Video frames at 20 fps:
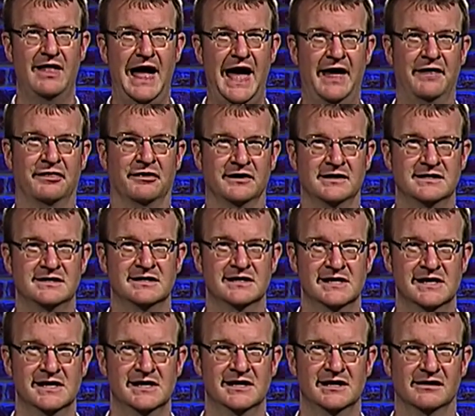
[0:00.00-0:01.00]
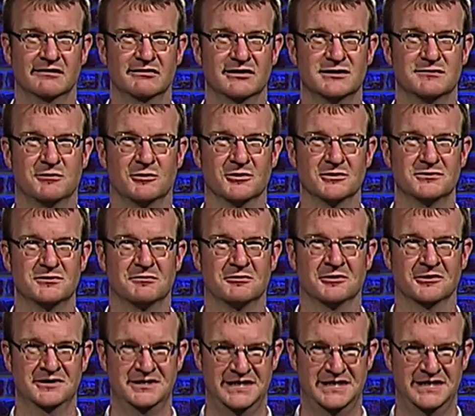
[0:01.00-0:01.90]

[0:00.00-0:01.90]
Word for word: athletes of the Sports Report